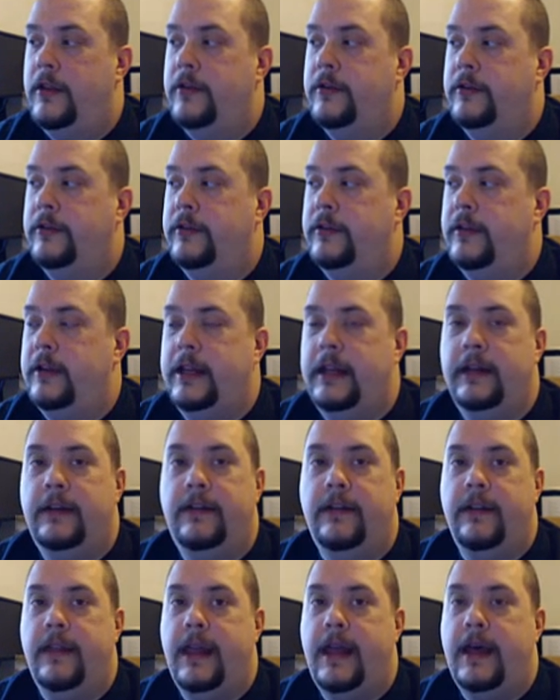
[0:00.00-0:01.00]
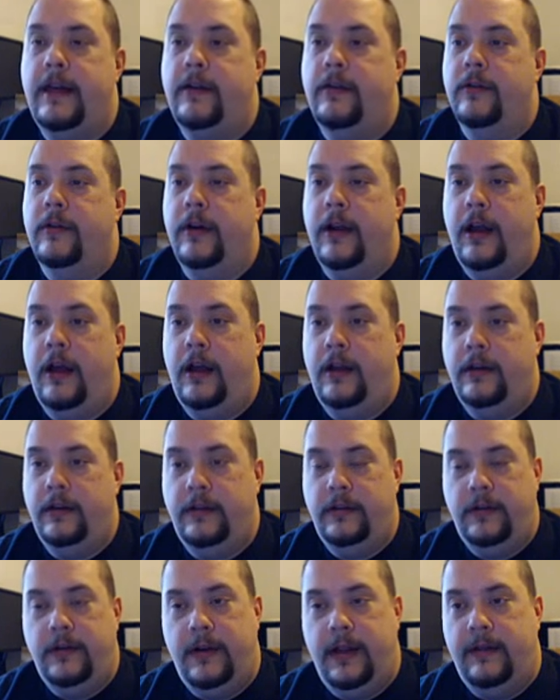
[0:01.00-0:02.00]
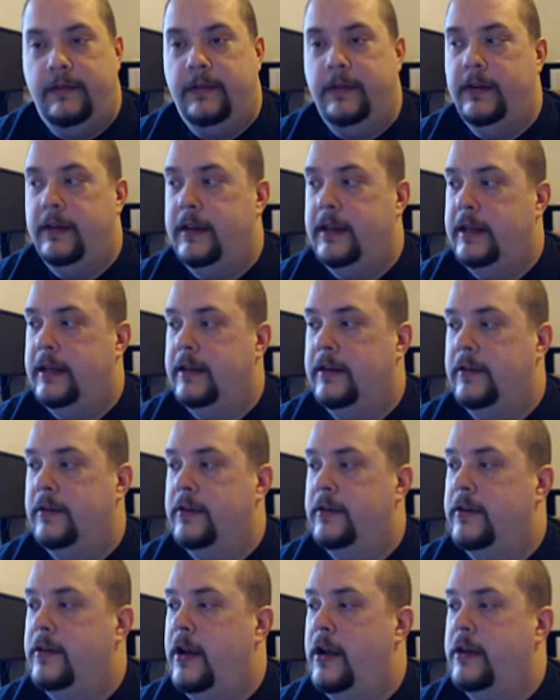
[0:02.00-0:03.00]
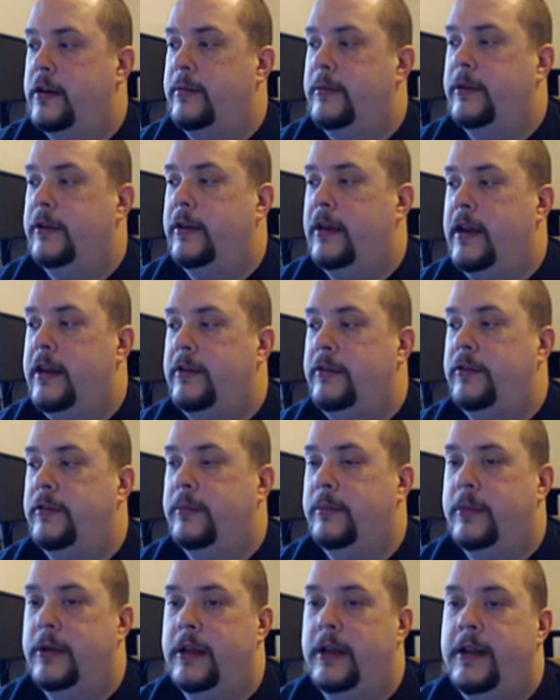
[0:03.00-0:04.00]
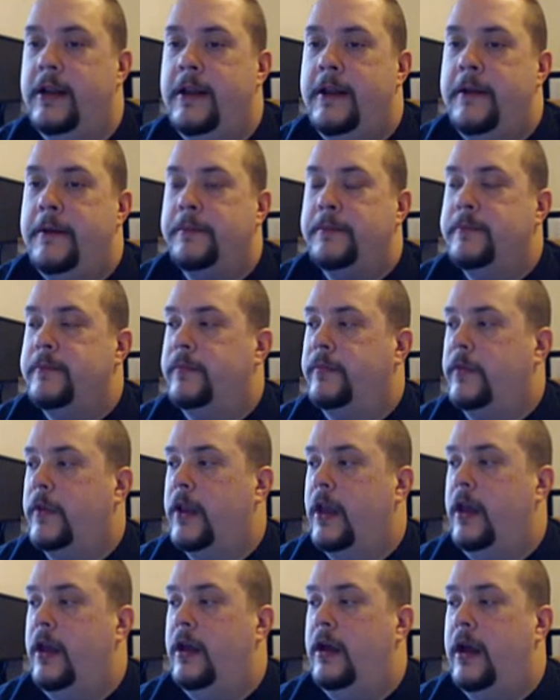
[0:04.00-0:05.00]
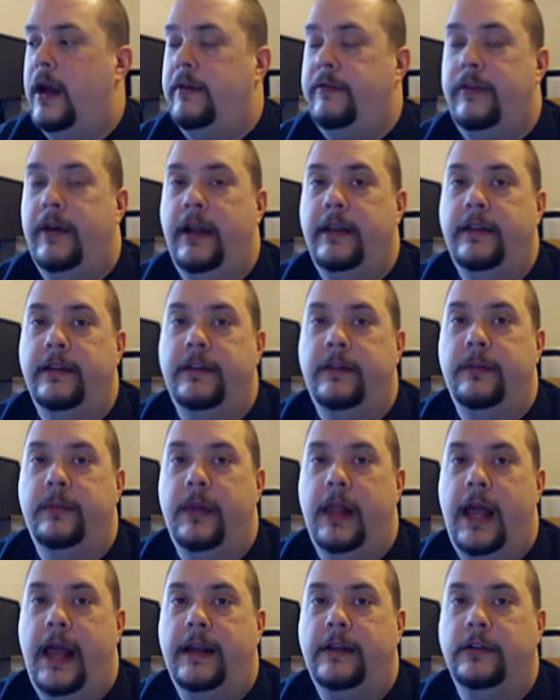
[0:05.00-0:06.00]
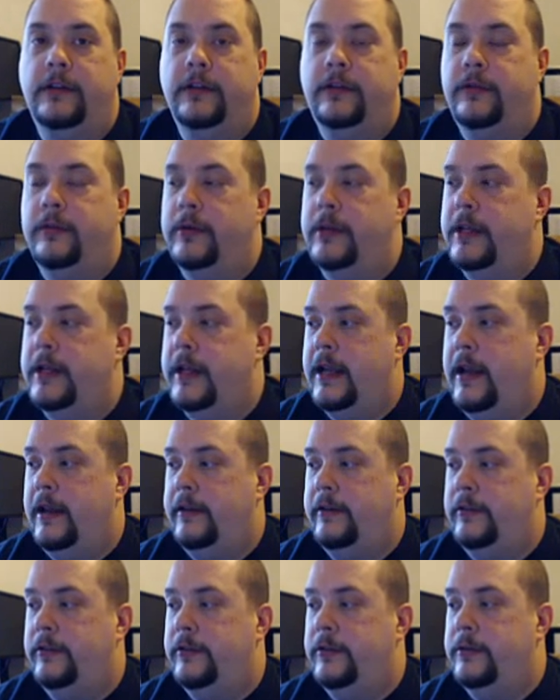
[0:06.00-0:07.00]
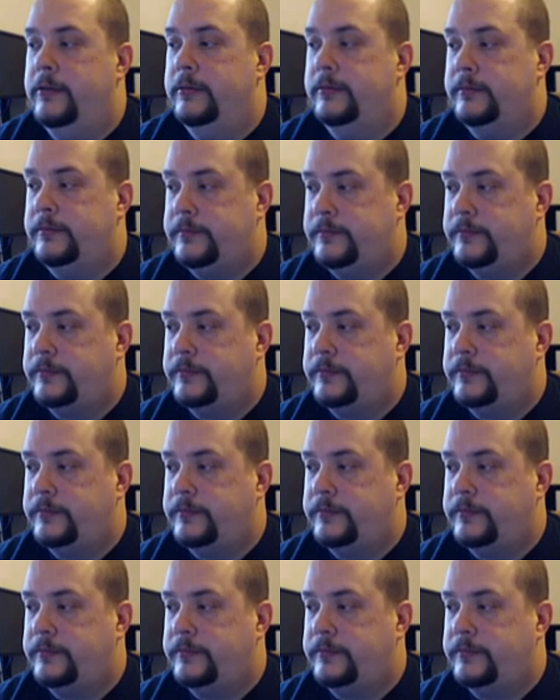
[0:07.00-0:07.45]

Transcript: others into that or not. You'd have to dig into the documentation, but I find that the black looks really nice. So,